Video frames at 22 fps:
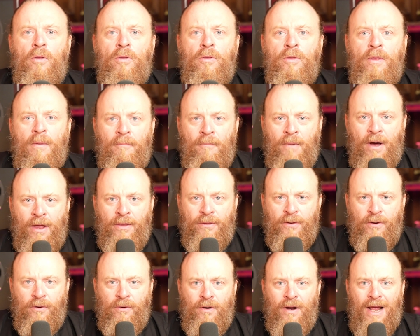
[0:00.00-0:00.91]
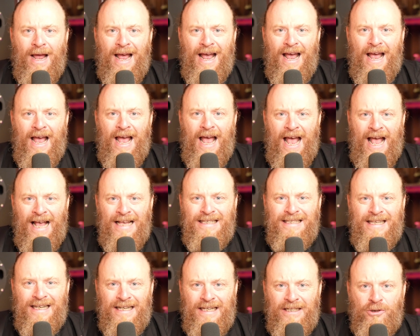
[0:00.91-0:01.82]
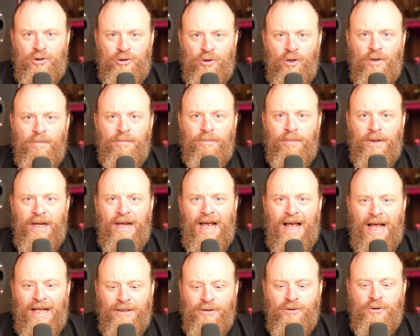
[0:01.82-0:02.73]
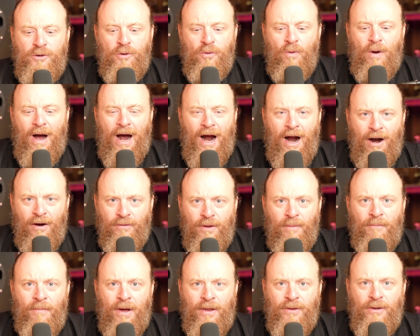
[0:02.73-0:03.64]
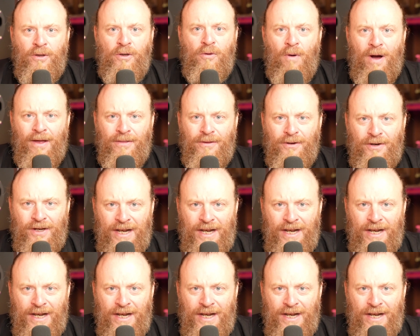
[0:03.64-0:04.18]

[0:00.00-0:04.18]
the mother as it should be, as you are the mother, you are the